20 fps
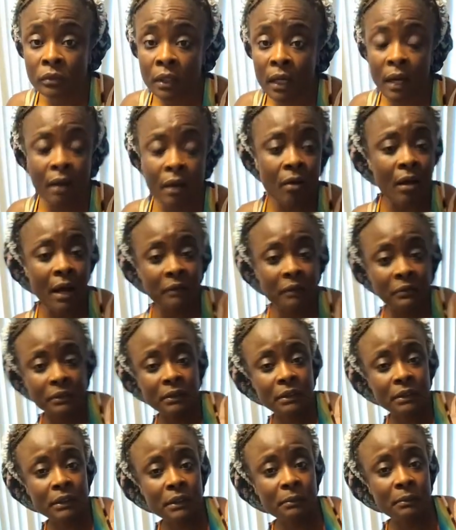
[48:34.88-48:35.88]
I don't have to
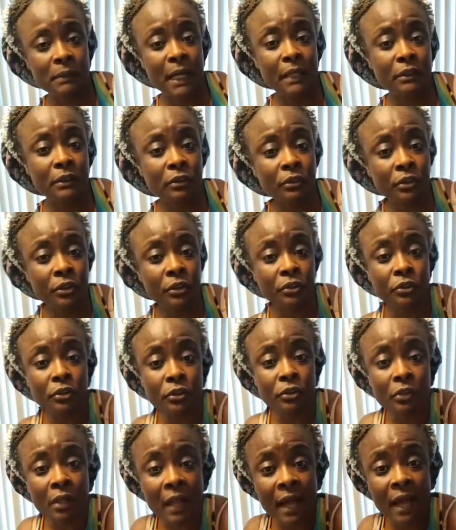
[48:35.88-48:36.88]
sleep next to you. You
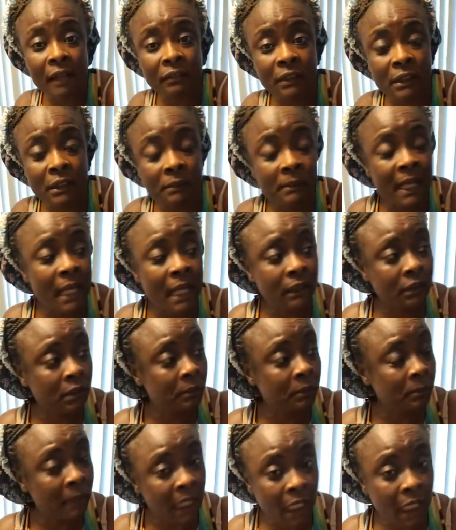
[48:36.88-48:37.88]
don't have to sleep next to
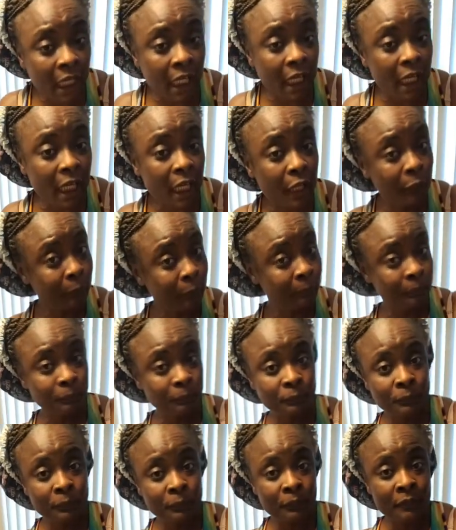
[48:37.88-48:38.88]
me.
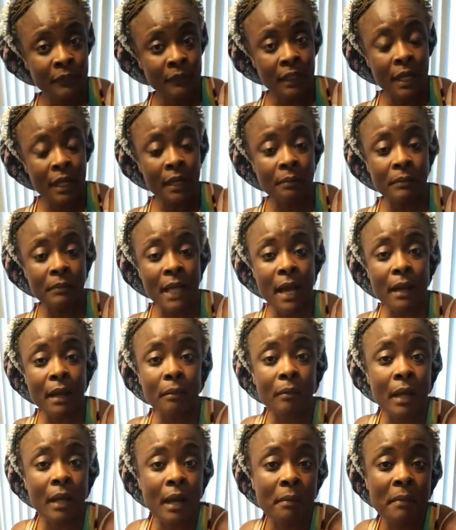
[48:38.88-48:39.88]
I'm
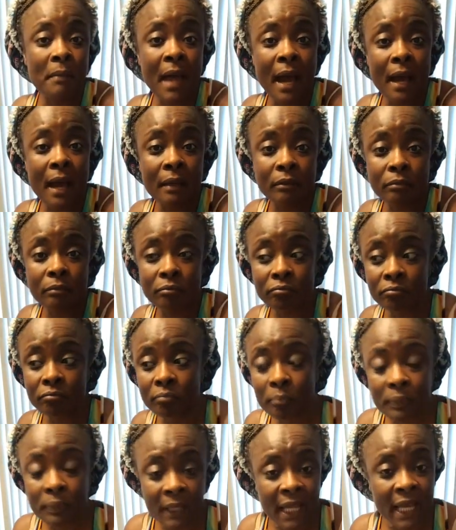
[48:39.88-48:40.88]
not, I'm not
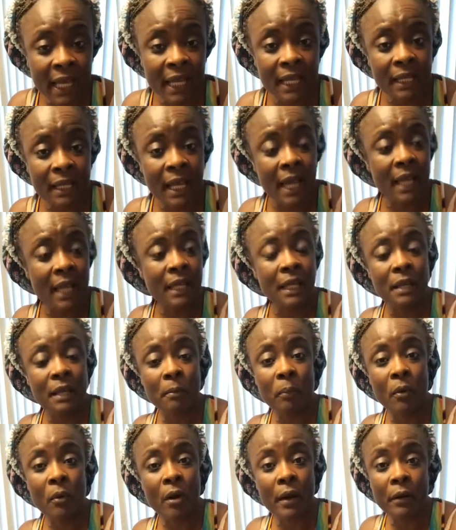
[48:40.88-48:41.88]
playing any
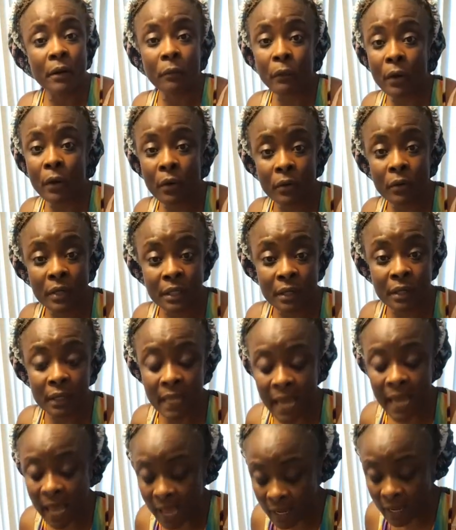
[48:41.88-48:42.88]
important role in your
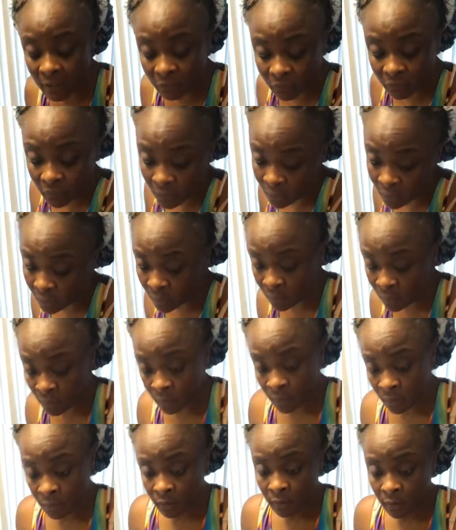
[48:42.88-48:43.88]
life,
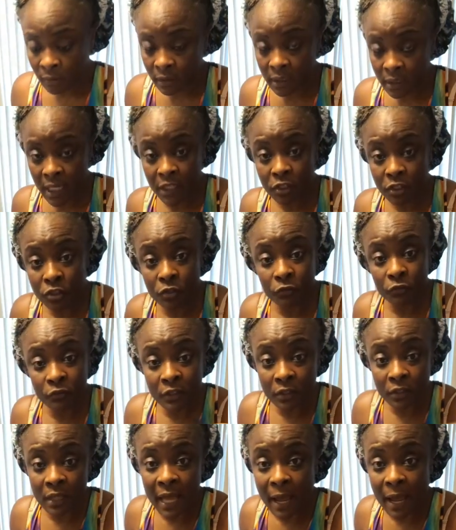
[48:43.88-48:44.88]
since you
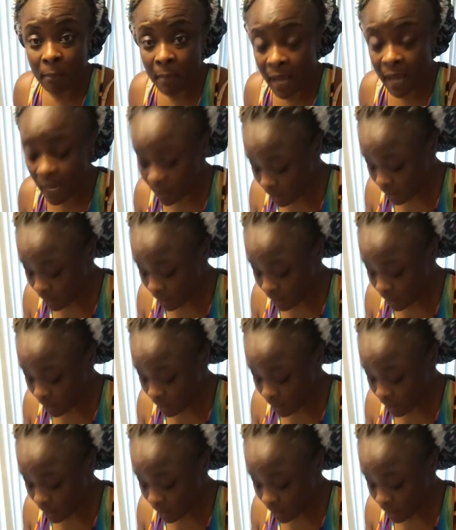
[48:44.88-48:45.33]
feel that my